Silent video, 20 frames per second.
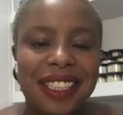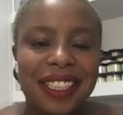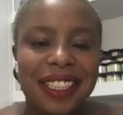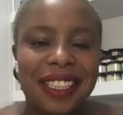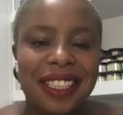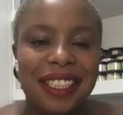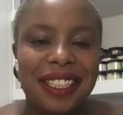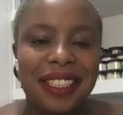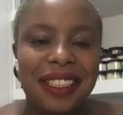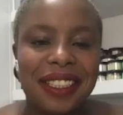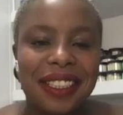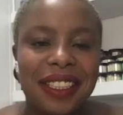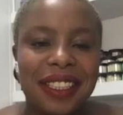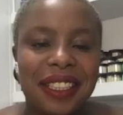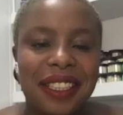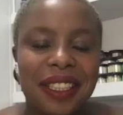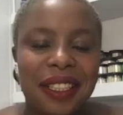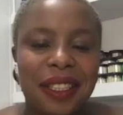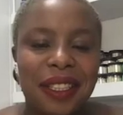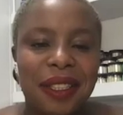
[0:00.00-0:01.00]

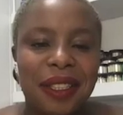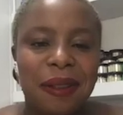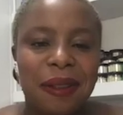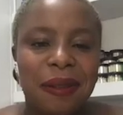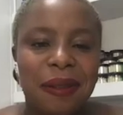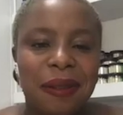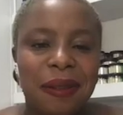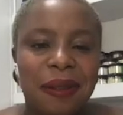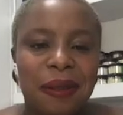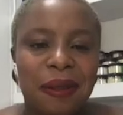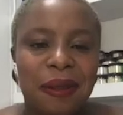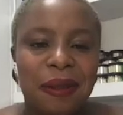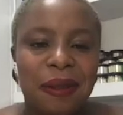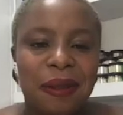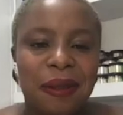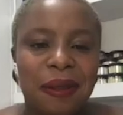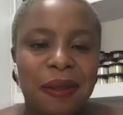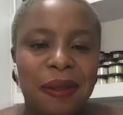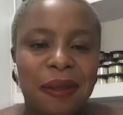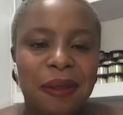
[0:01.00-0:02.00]

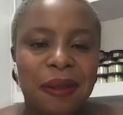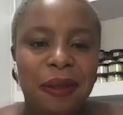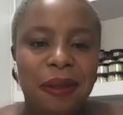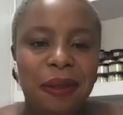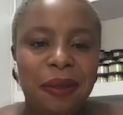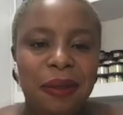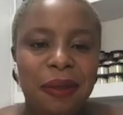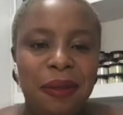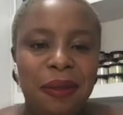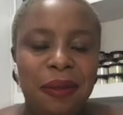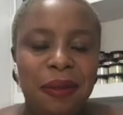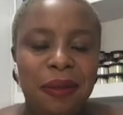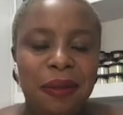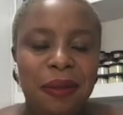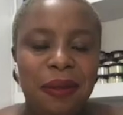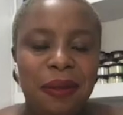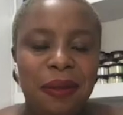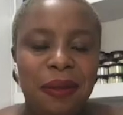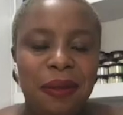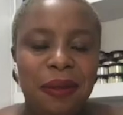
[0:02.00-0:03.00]

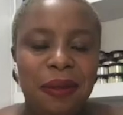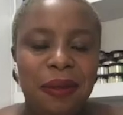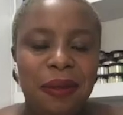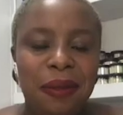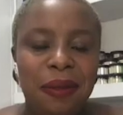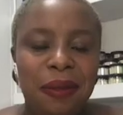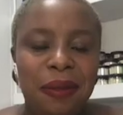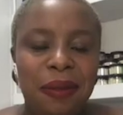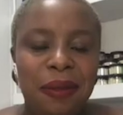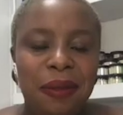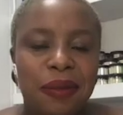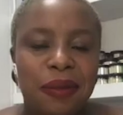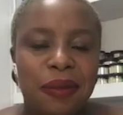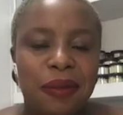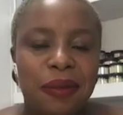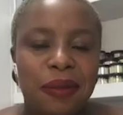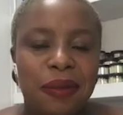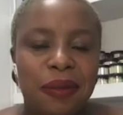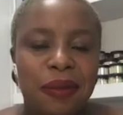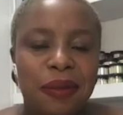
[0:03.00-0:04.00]

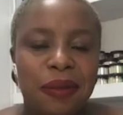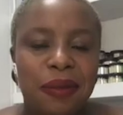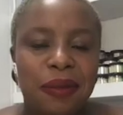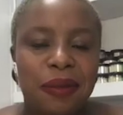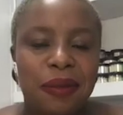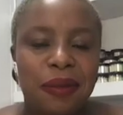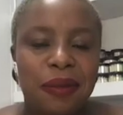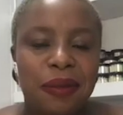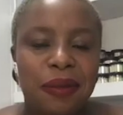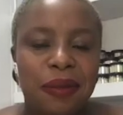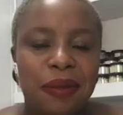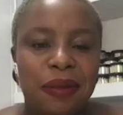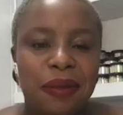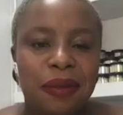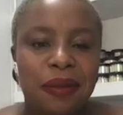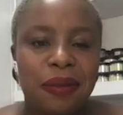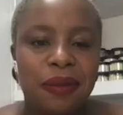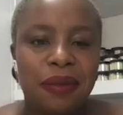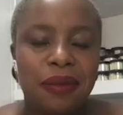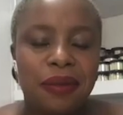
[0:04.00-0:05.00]

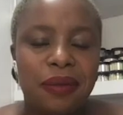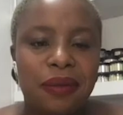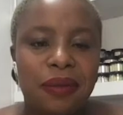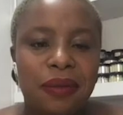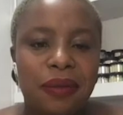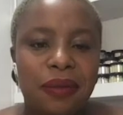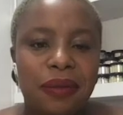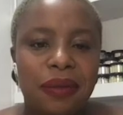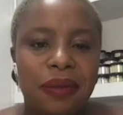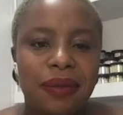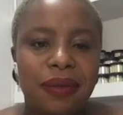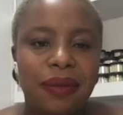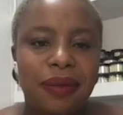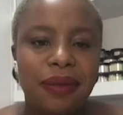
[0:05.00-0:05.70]
The person shown says nothing.